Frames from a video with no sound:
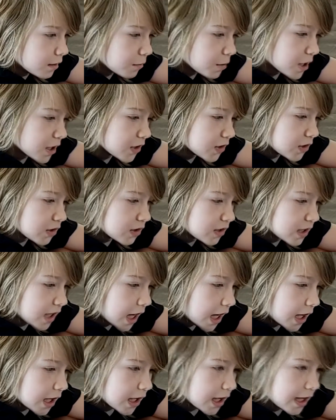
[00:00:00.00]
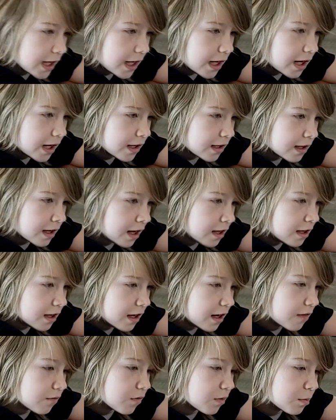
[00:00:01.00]
Because it's kind of
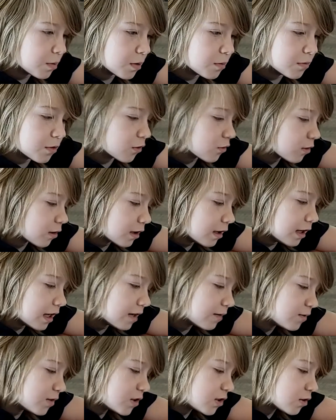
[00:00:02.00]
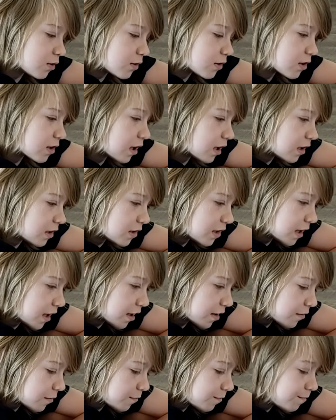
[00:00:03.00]
heavy, but mostly heavy, so it's gonna sink.